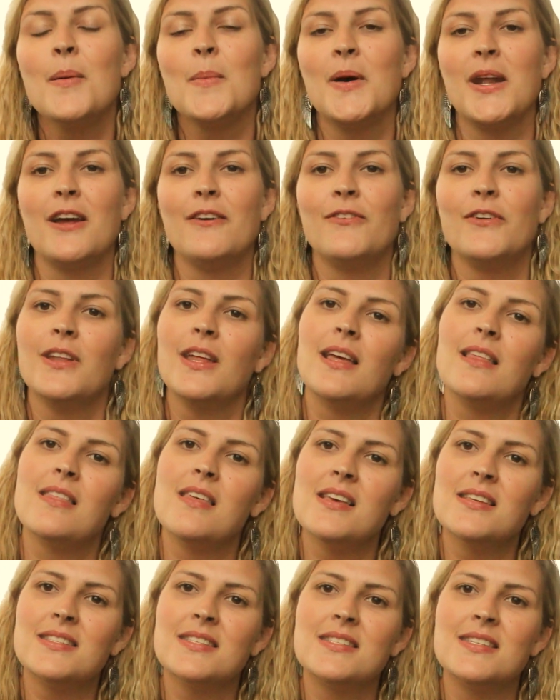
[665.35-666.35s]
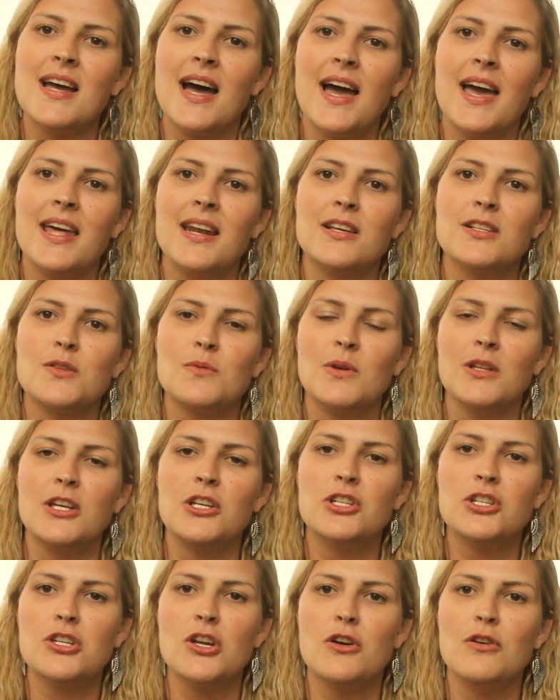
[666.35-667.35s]
But I feel like this diet has
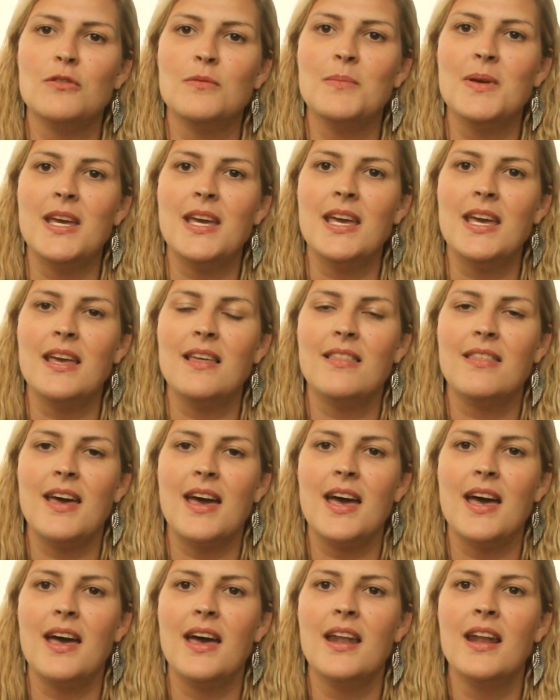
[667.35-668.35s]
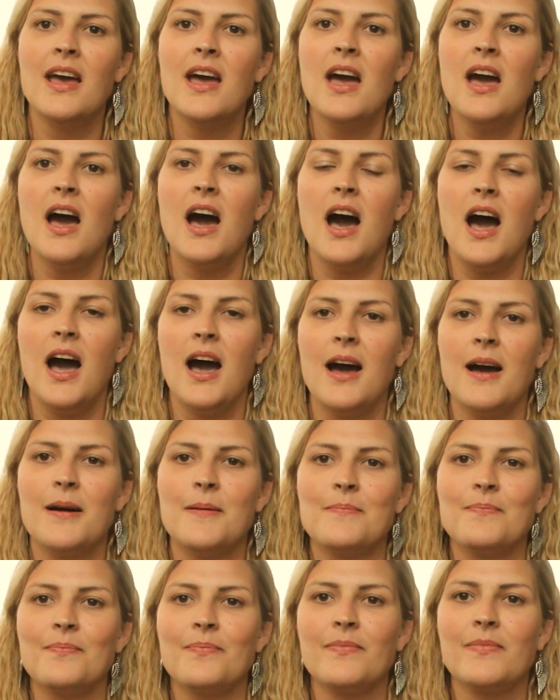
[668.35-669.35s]
really shown me that
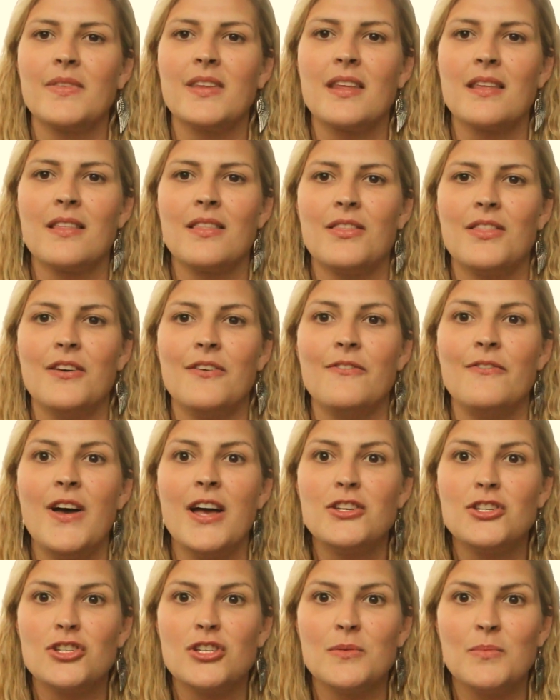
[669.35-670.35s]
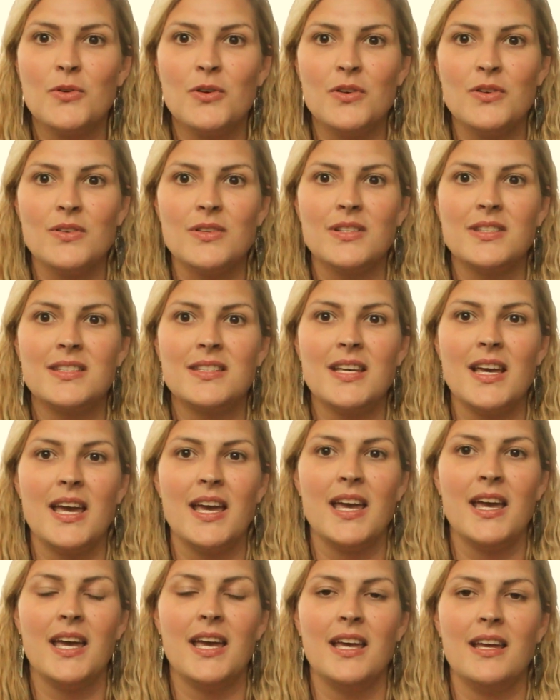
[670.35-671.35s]
the vegetables
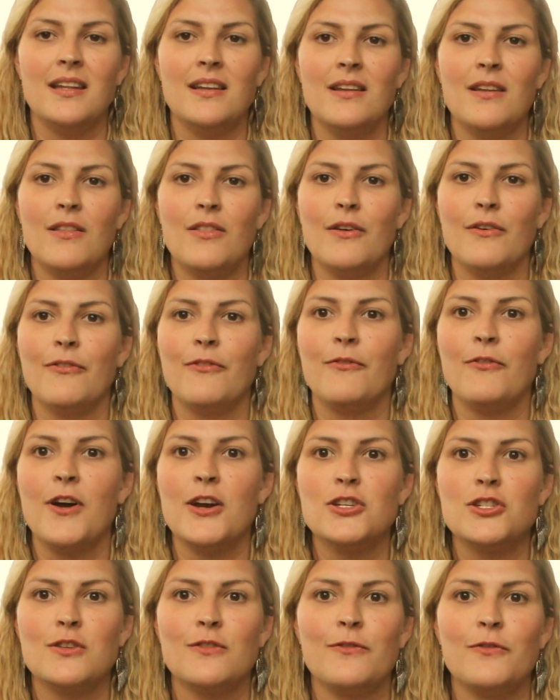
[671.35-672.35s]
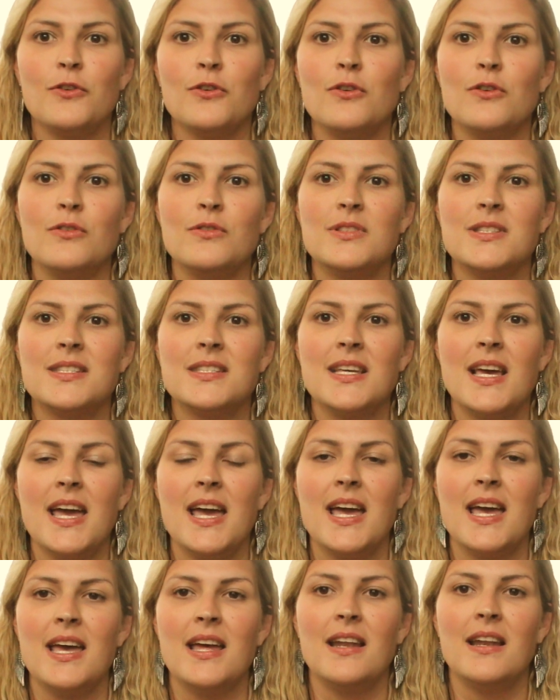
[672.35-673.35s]
and the fresh fruits
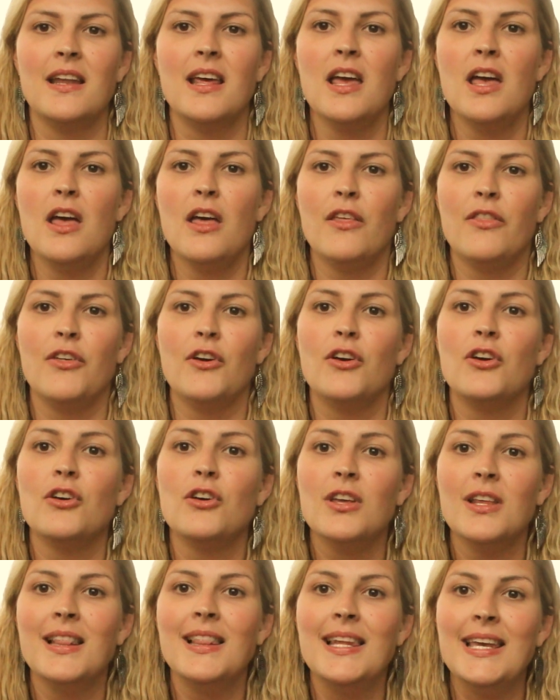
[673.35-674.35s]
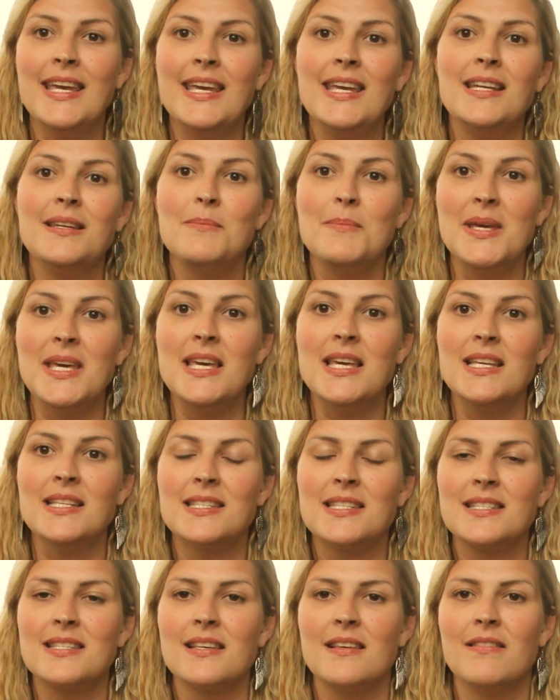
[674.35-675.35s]
and the good lean
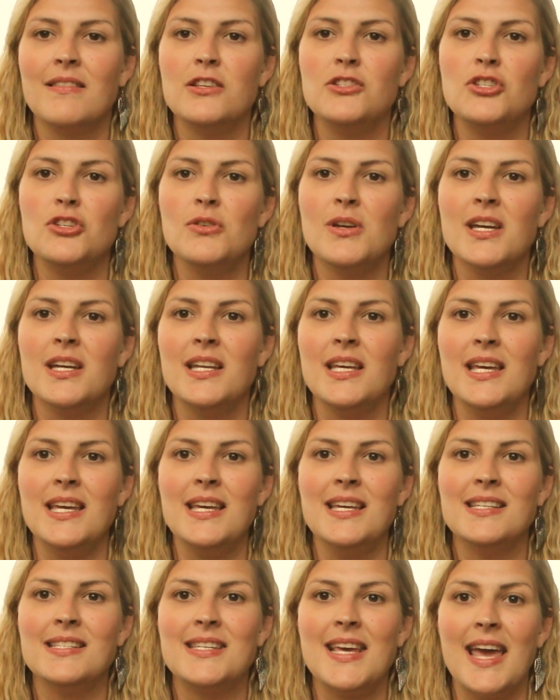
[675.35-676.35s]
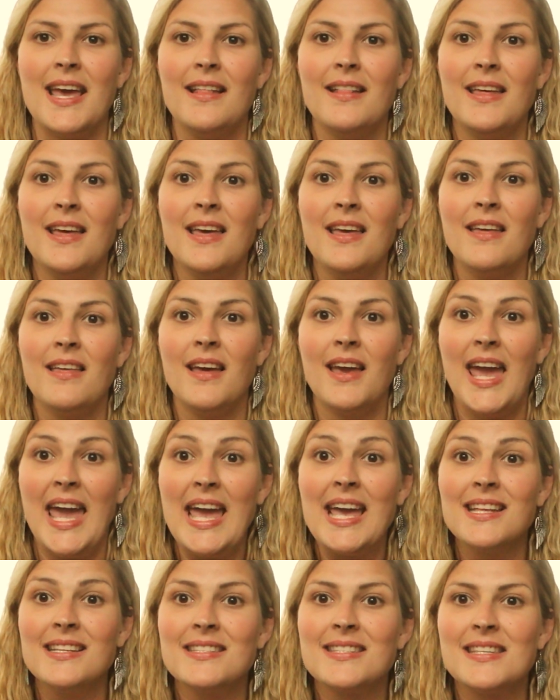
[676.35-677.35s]
meats that you can eat daily
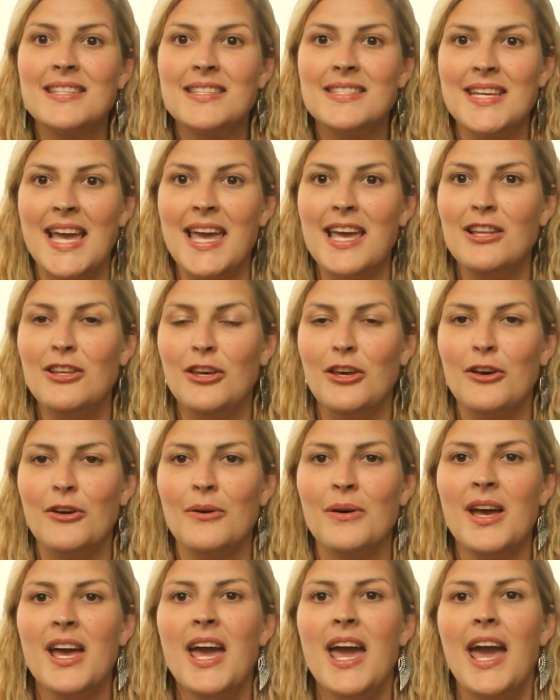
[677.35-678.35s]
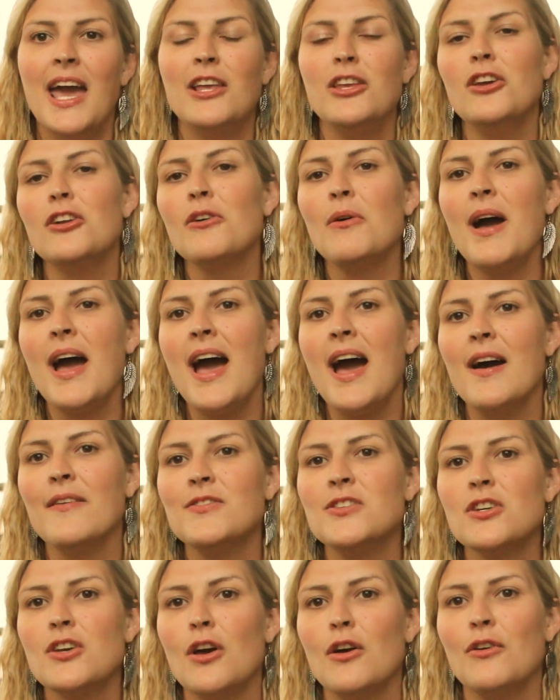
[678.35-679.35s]
can sustain you. And you don't
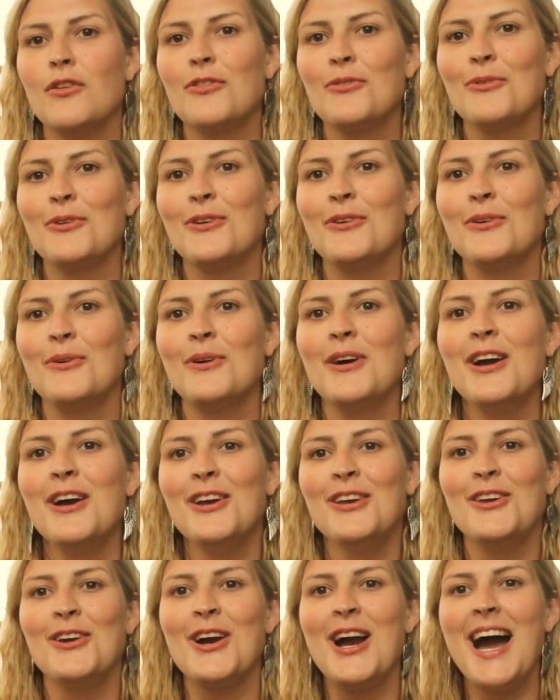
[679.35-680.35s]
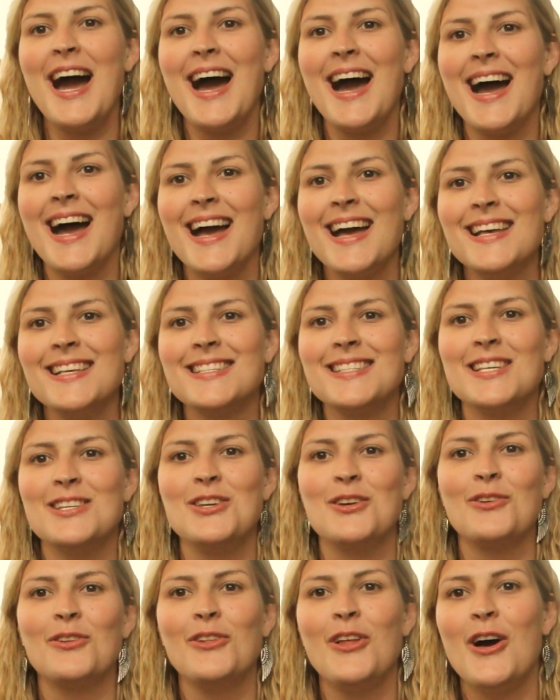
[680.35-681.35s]
have to go through your highs
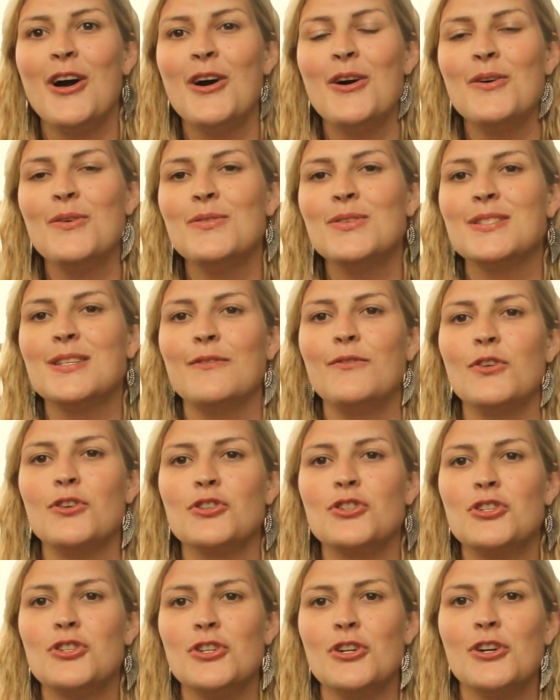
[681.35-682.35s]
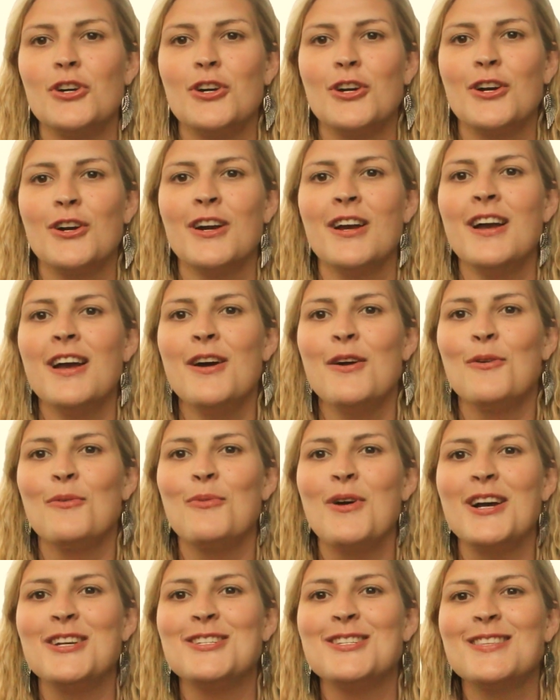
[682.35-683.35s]
and your lows of your sugar
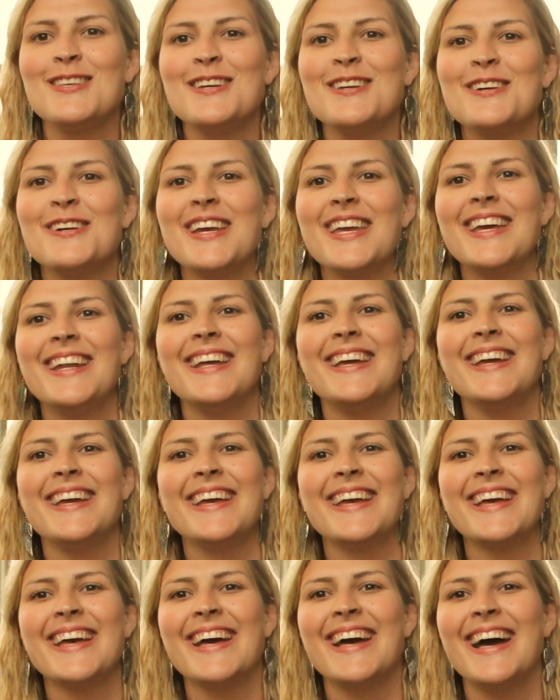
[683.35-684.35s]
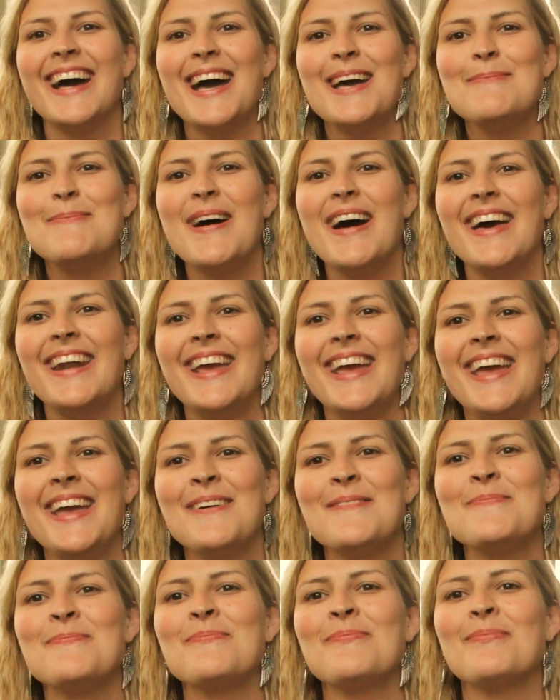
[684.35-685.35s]
rush that you're getting. Hi,
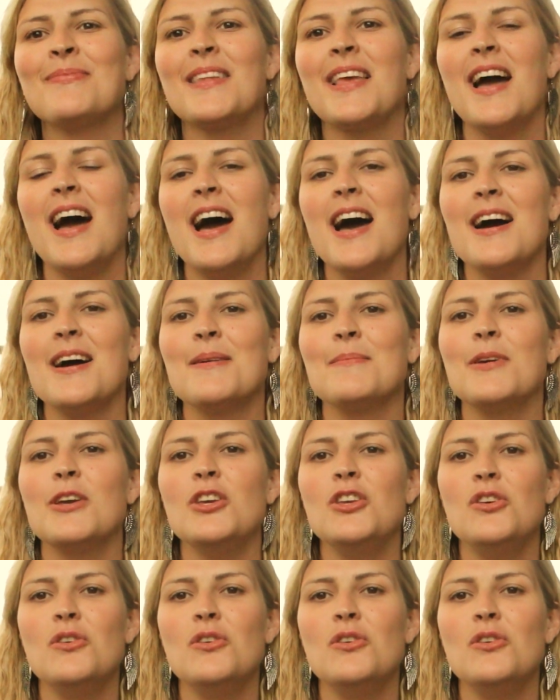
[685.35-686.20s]
Betty.